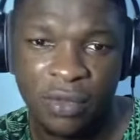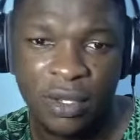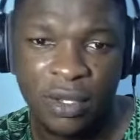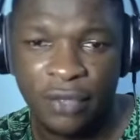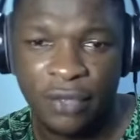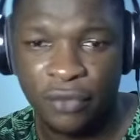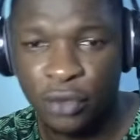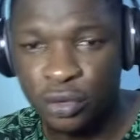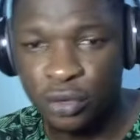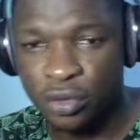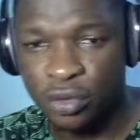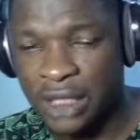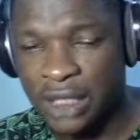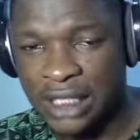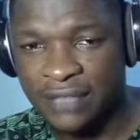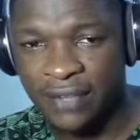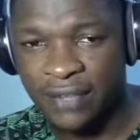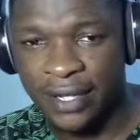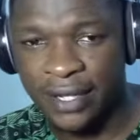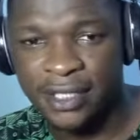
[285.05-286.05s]
If you go to
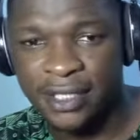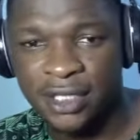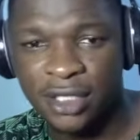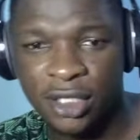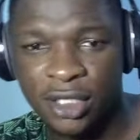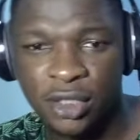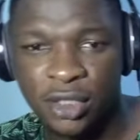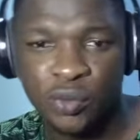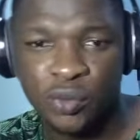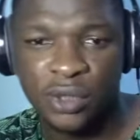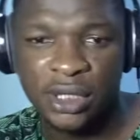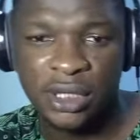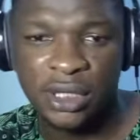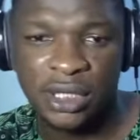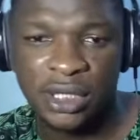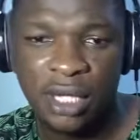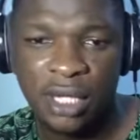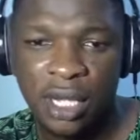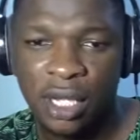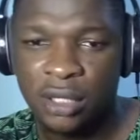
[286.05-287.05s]
transfer history, you
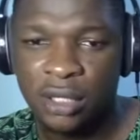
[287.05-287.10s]
see